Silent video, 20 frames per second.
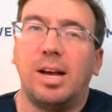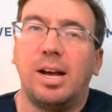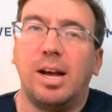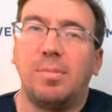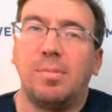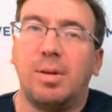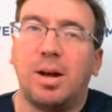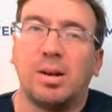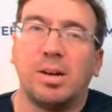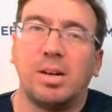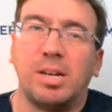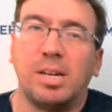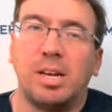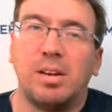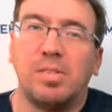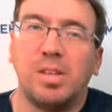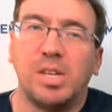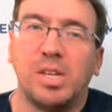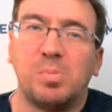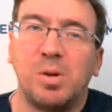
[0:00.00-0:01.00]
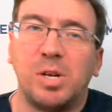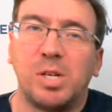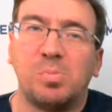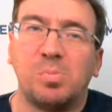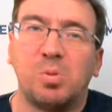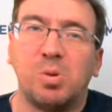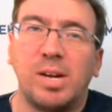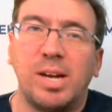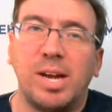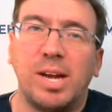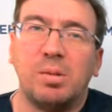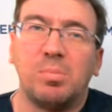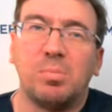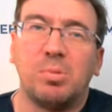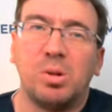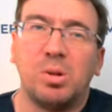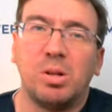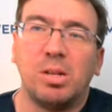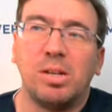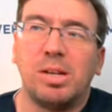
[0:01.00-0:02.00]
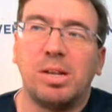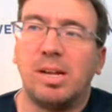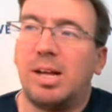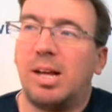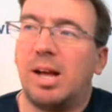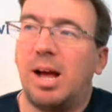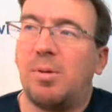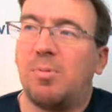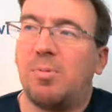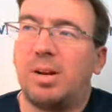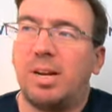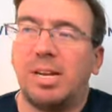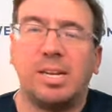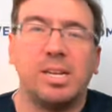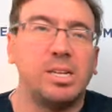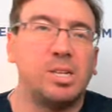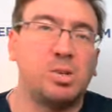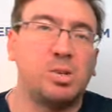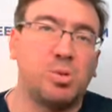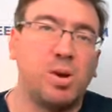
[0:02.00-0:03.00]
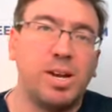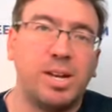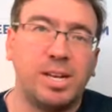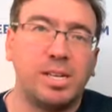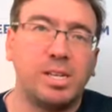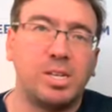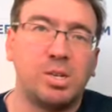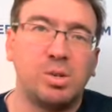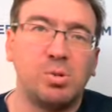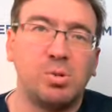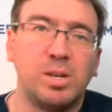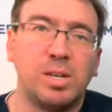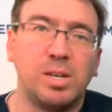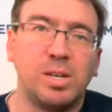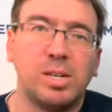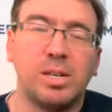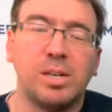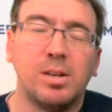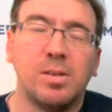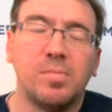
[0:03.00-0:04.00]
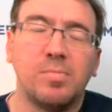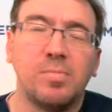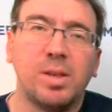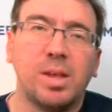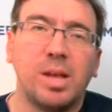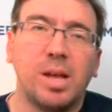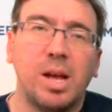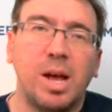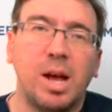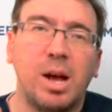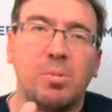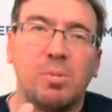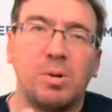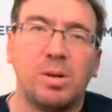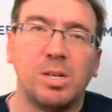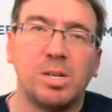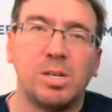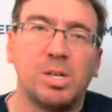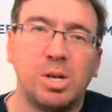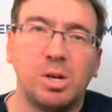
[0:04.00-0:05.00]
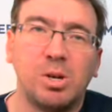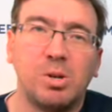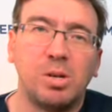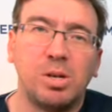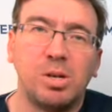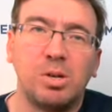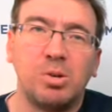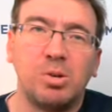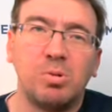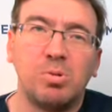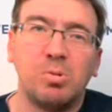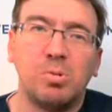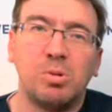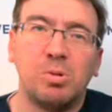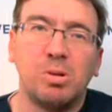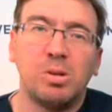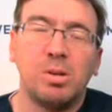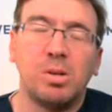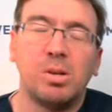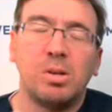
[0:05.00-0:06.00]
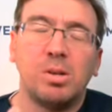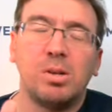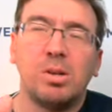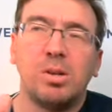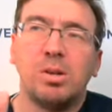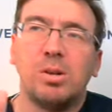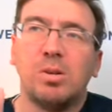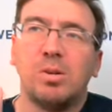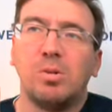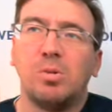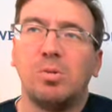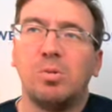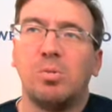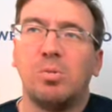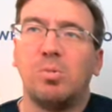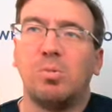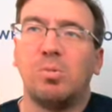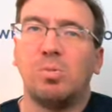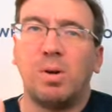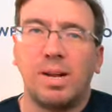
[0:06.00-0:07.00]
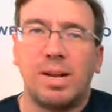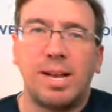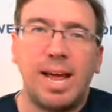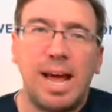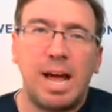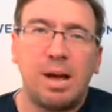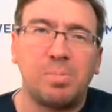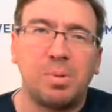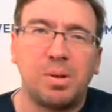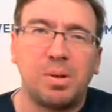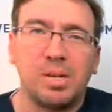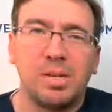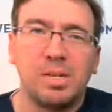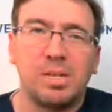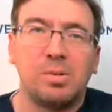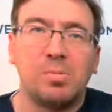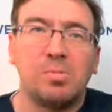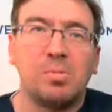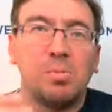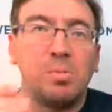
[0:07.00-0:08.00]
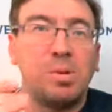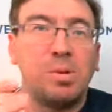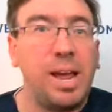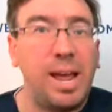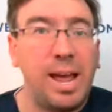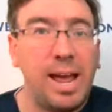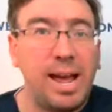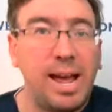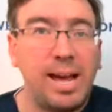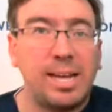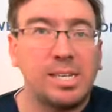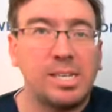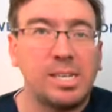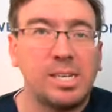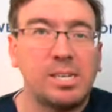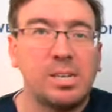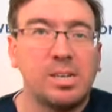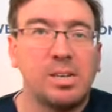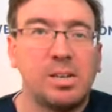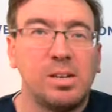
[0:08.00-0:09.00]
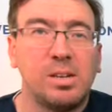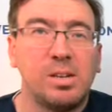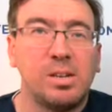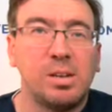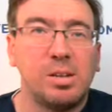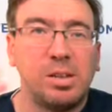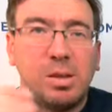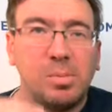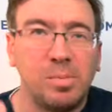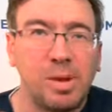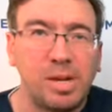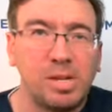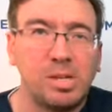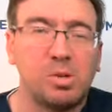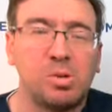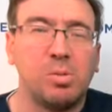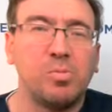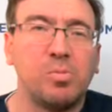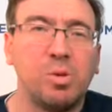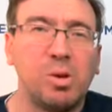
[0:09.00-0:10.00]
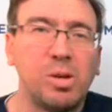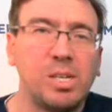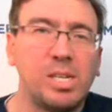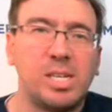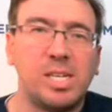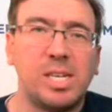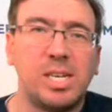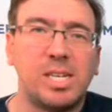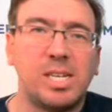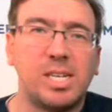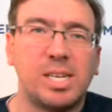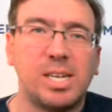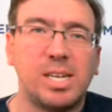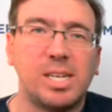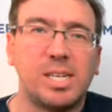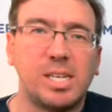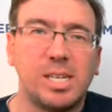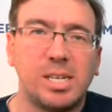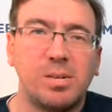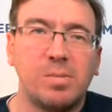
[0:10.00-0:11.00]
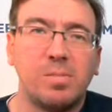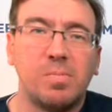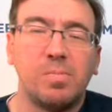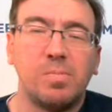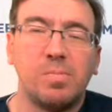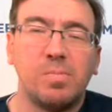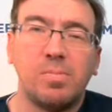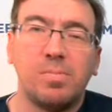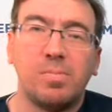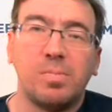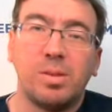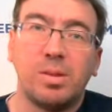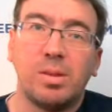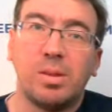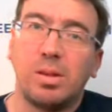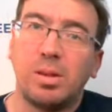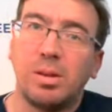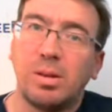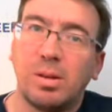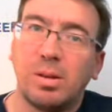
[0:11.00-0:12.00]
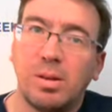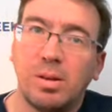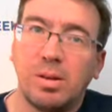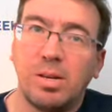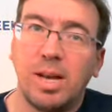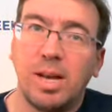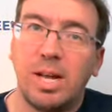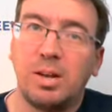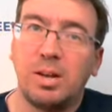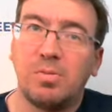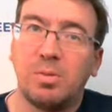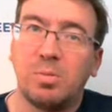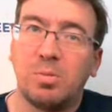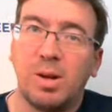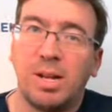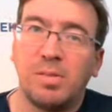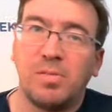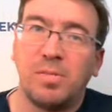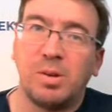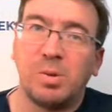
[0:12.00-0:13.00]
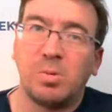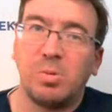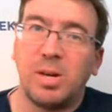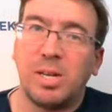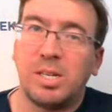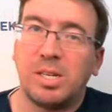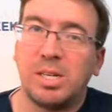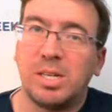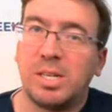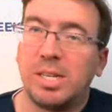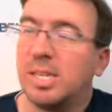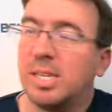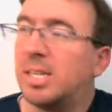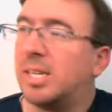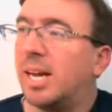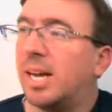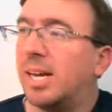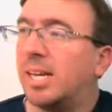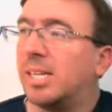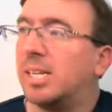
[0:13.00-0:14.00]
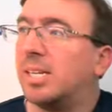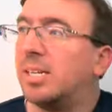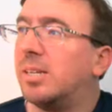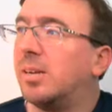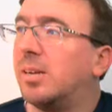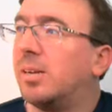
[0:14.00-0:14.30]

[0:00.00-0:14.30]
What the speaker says: I'm not going to give this much preamble. I want to get straight into it. I want to show you what happens when we ask the mainstream voice assistants kind of a relevant question these days.